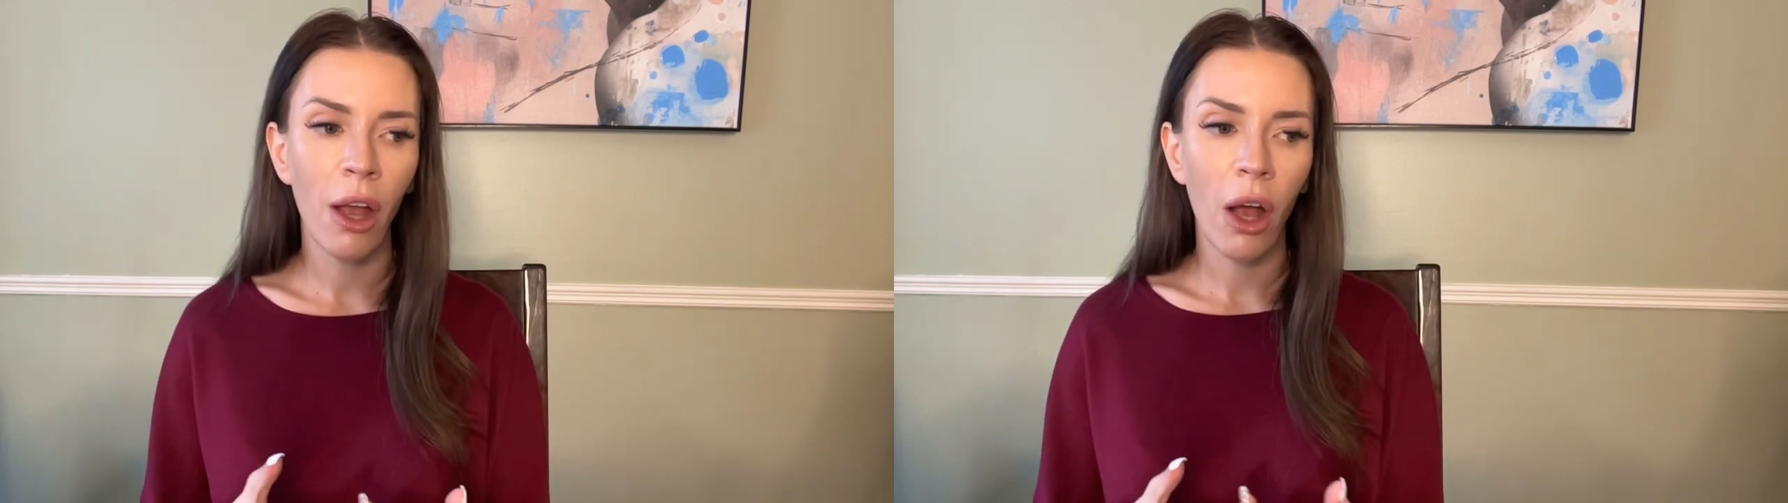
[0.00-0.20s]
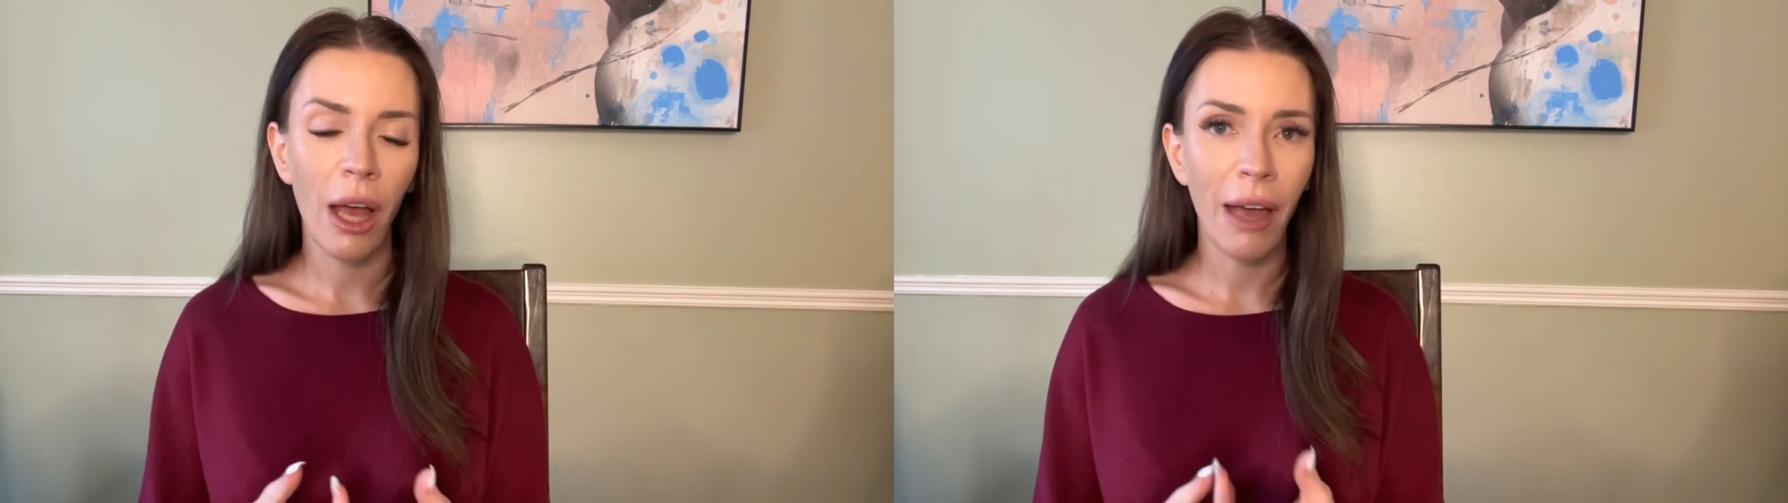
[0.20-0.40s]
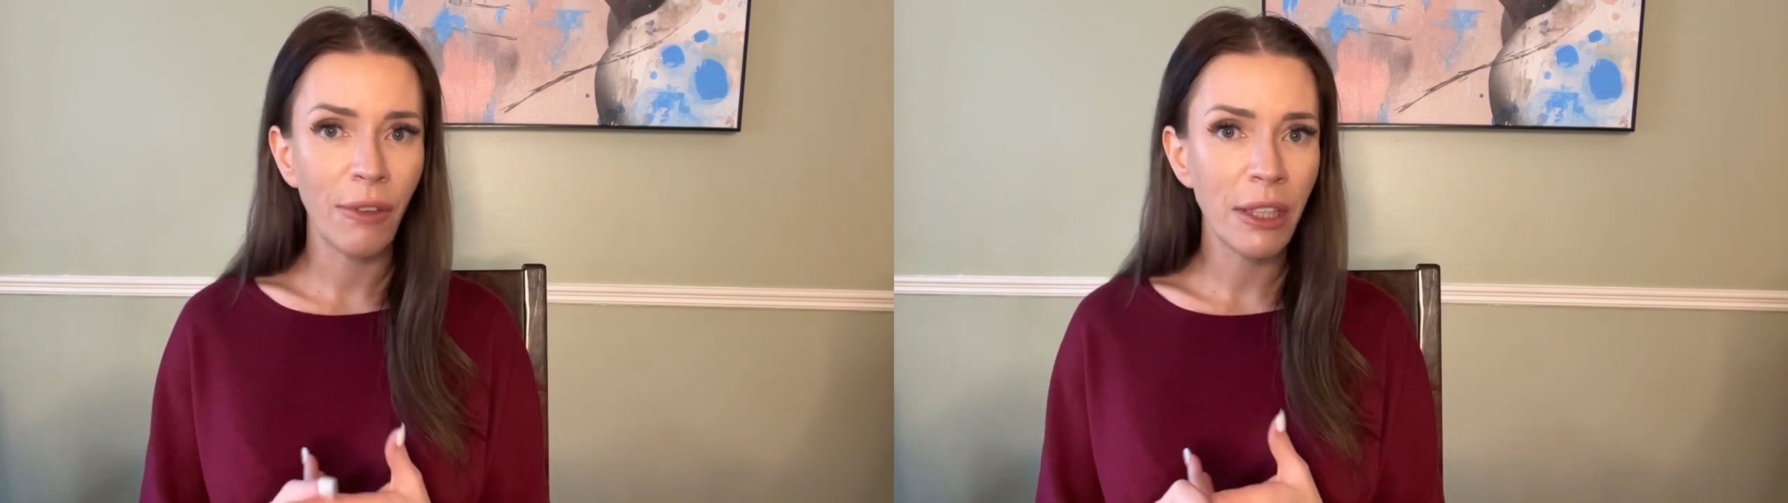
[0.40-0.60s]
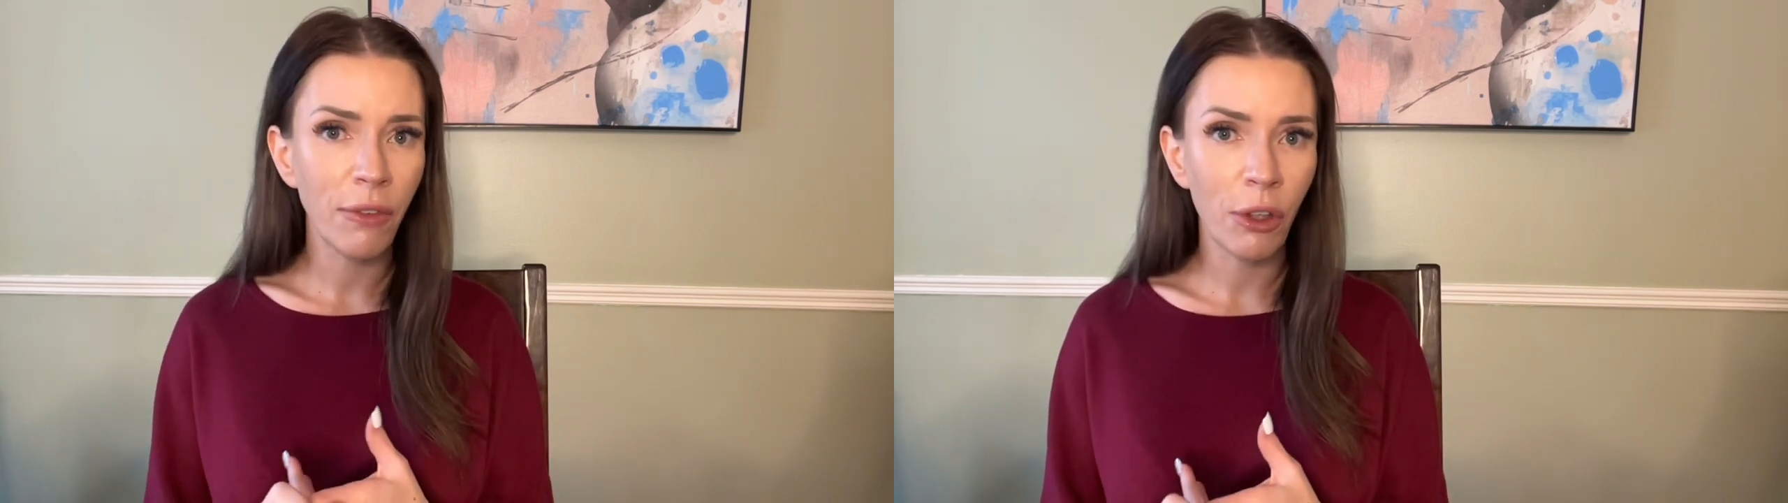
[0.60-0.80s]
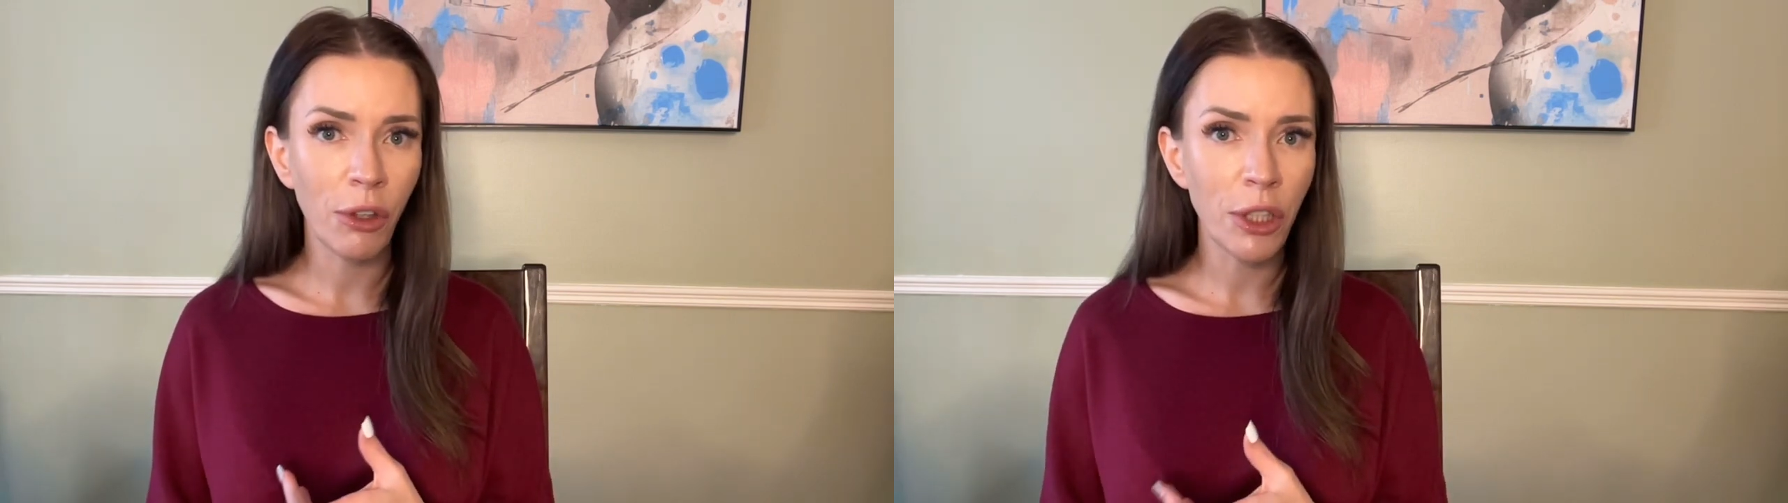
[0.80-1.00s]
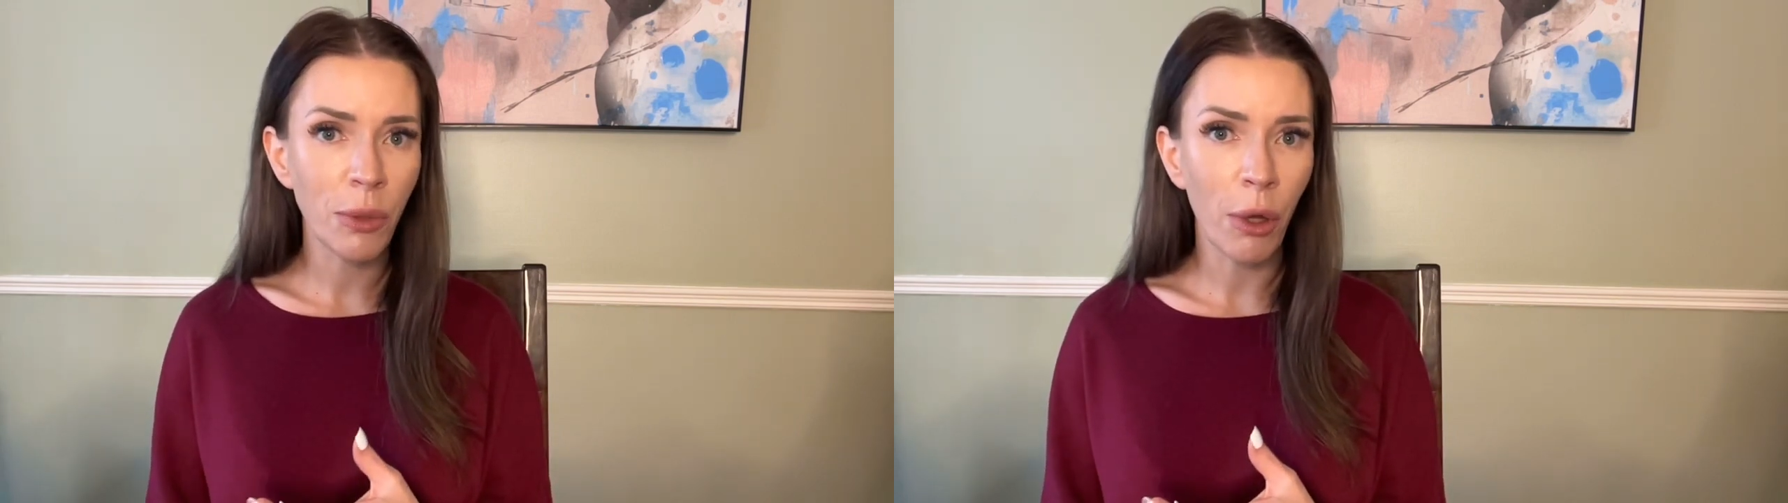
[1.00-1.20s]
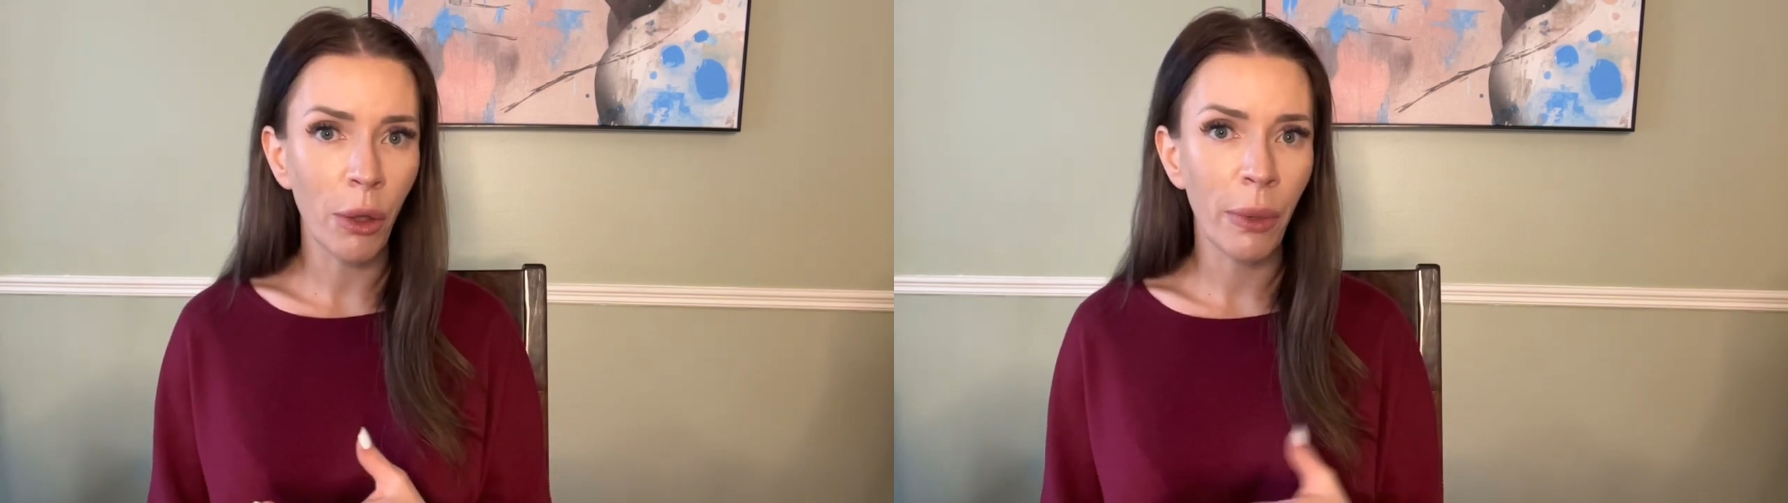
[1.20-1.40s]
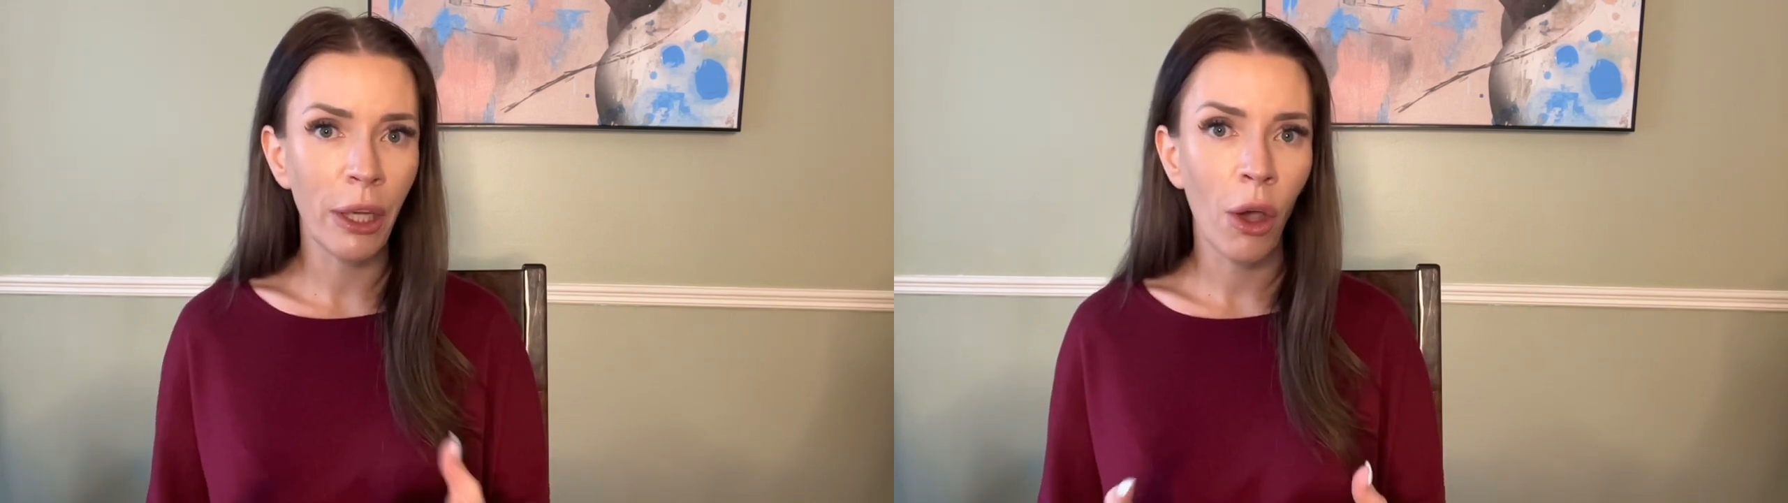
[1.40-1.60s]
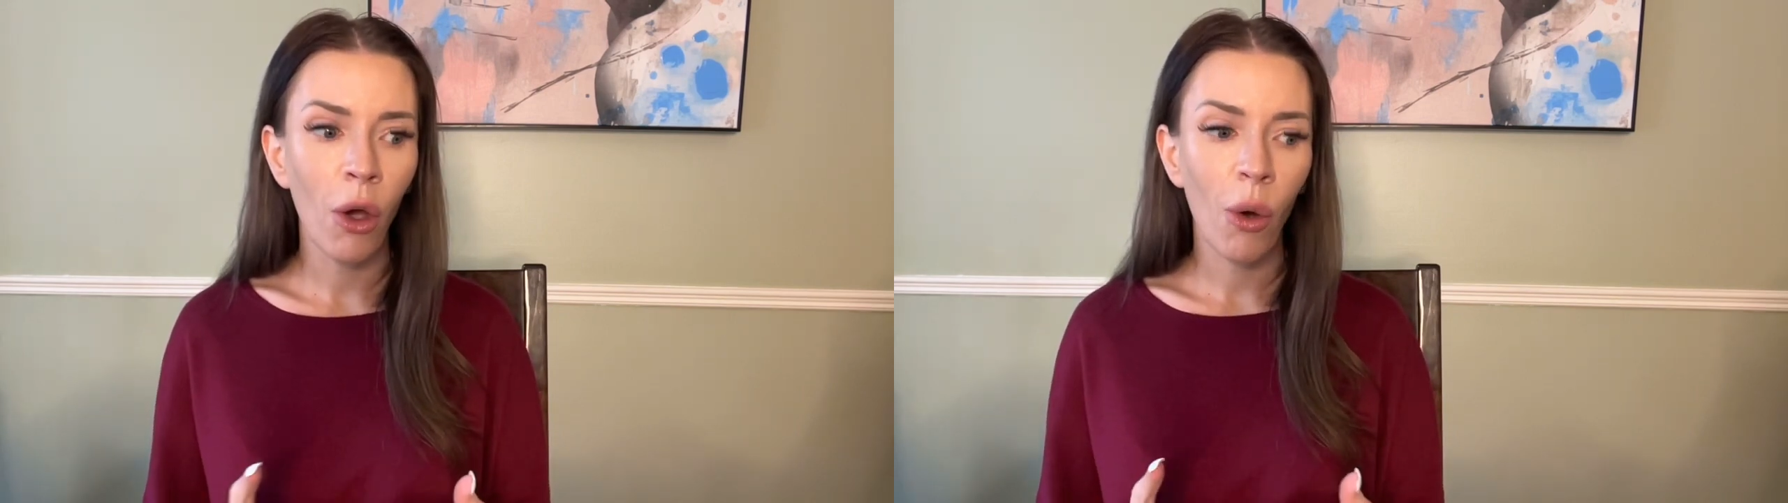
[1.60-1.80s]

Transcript: having difficulty swallowing,